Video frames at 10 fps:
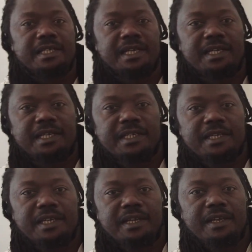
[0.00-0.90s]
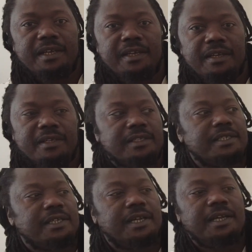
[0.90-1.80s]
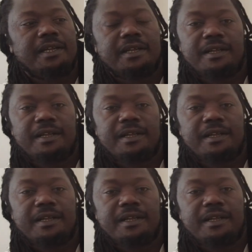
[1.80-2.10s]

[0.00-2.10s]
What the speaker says: and neat. See that?